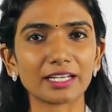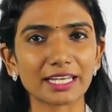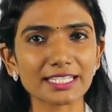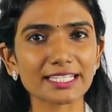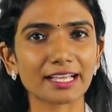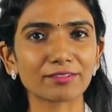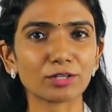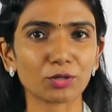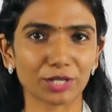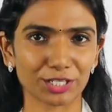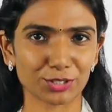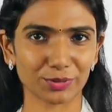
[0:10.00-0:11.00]
Let's have a
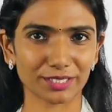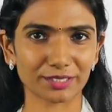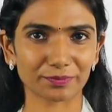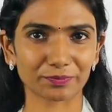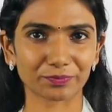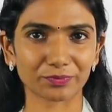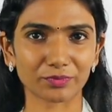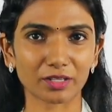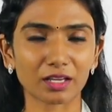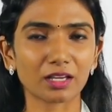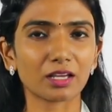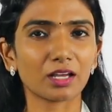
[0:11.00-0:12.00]
look into it.
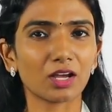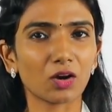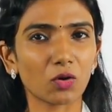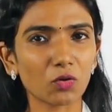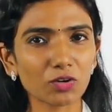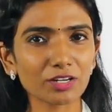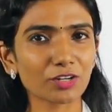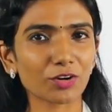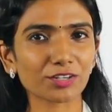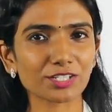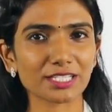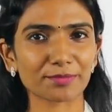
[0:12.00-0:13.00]
Oral
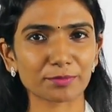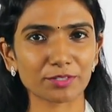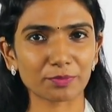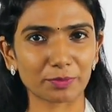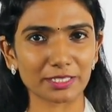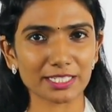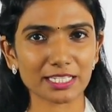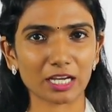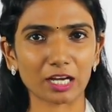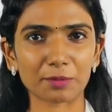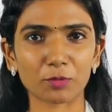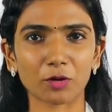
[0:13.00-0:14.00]
contraceptive pills
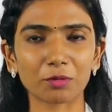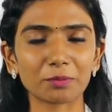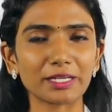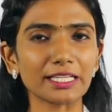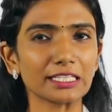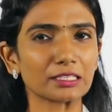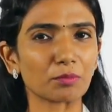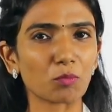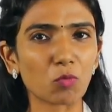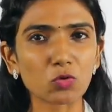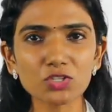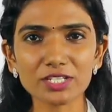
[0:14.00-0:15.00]
are probably the
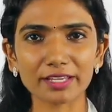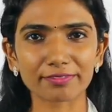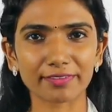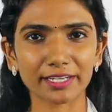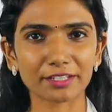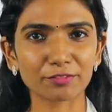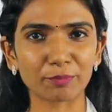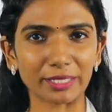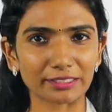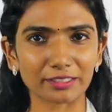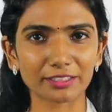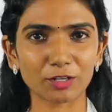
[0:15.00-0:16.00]
most effective
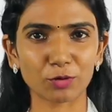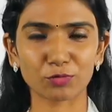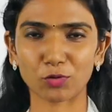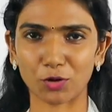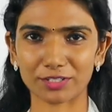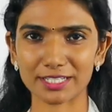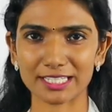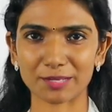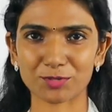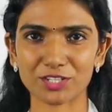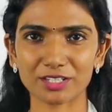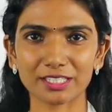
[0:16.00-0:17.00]
method of
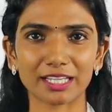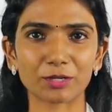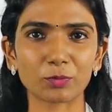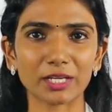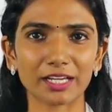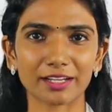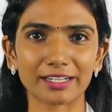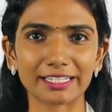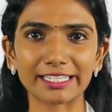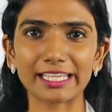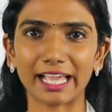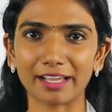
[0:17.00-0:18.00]
contraception that we
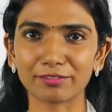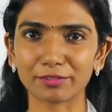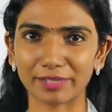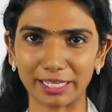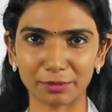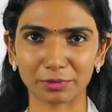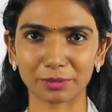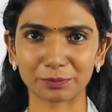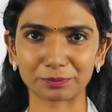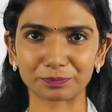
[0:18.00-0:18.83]
currently have available.